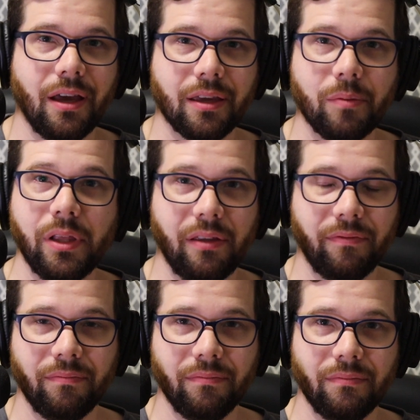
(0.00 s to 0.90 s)
completely
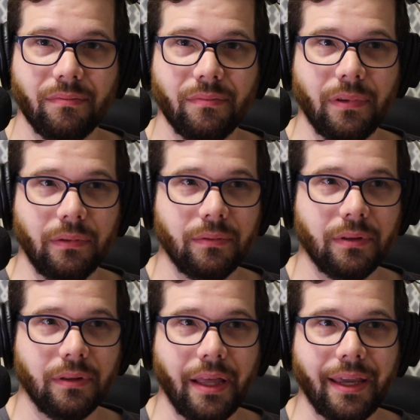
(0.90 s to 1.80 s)

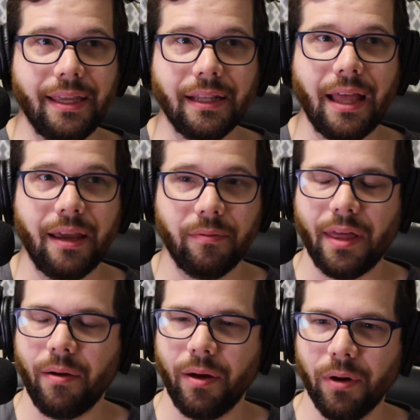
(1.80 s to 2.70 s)
like in line with
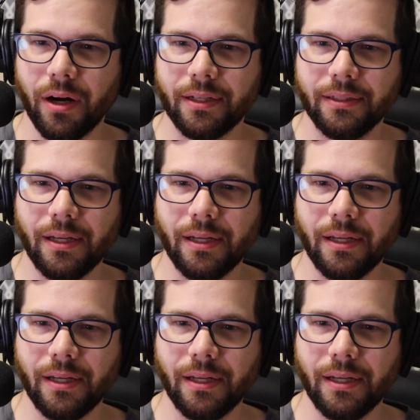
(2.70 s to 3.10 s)
how I work.